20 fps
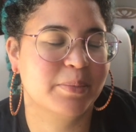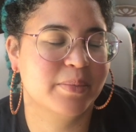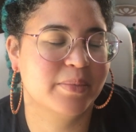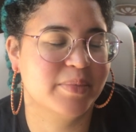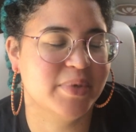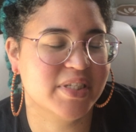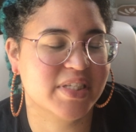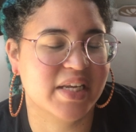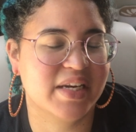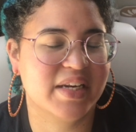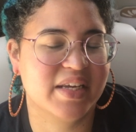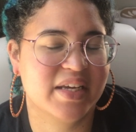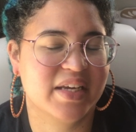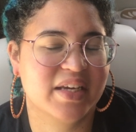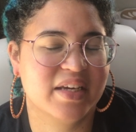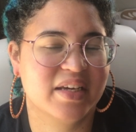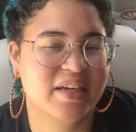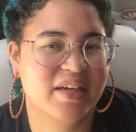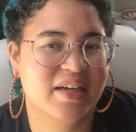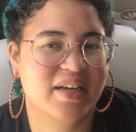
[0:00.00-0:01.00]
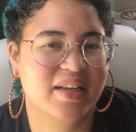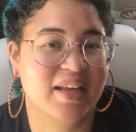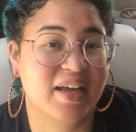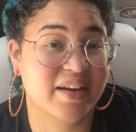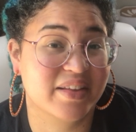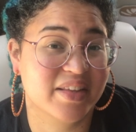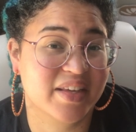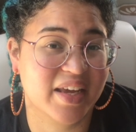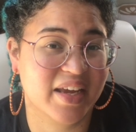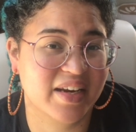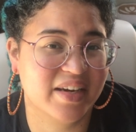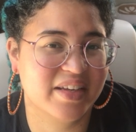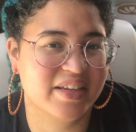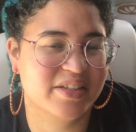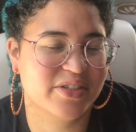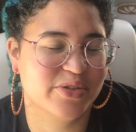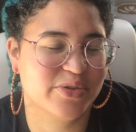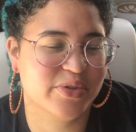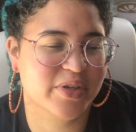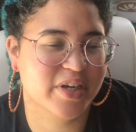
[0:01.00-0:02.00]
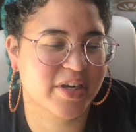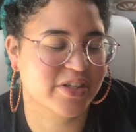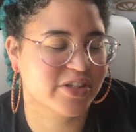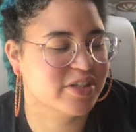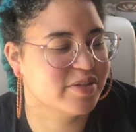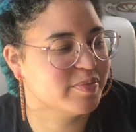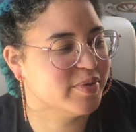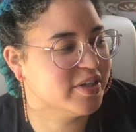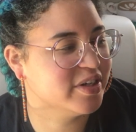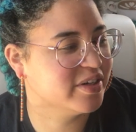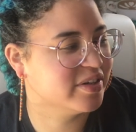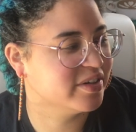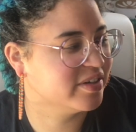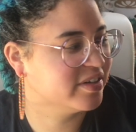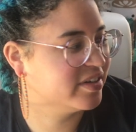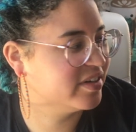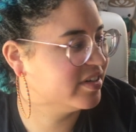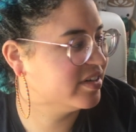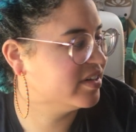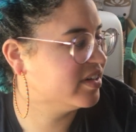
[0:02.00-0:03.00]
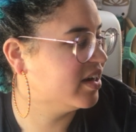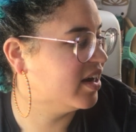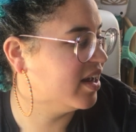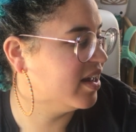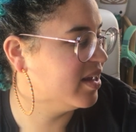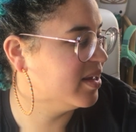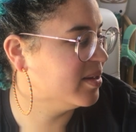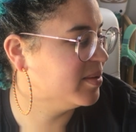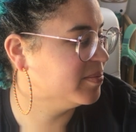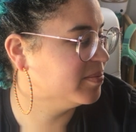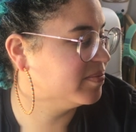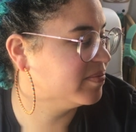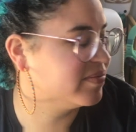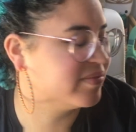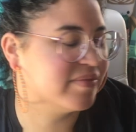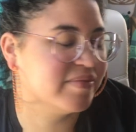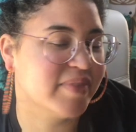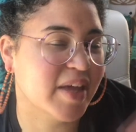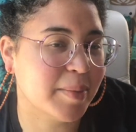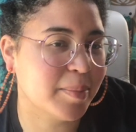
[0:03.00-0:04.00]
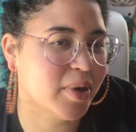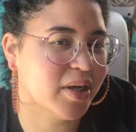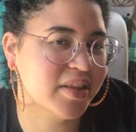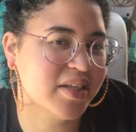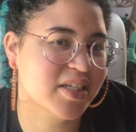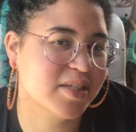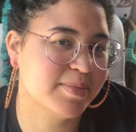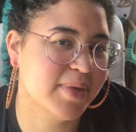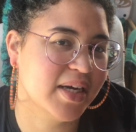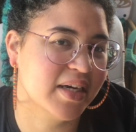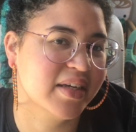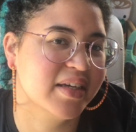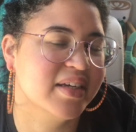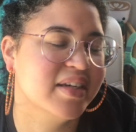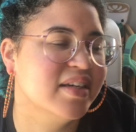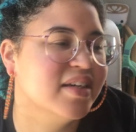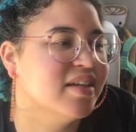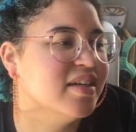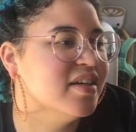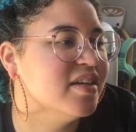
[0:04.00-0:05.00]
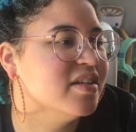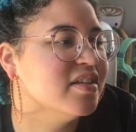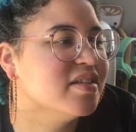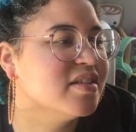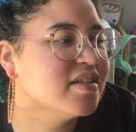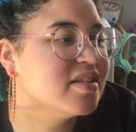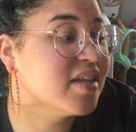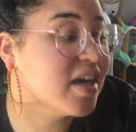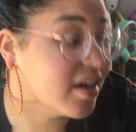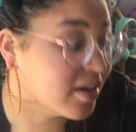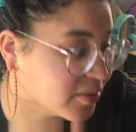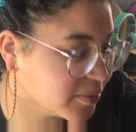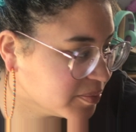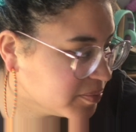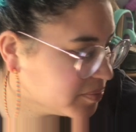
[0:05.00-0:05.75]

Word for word: be sending a lot of the candy to the customer um, that bought this mug. So,